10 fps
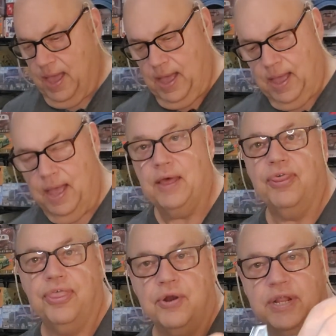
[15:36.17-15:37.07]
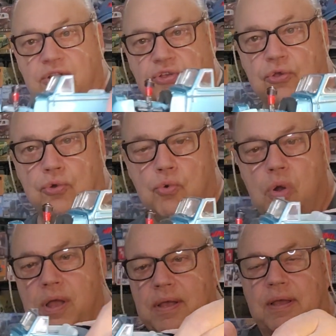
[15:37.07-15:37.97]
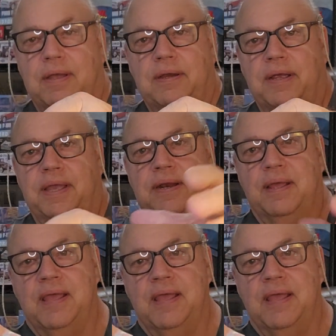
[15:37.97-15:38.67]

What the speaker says: 32, right?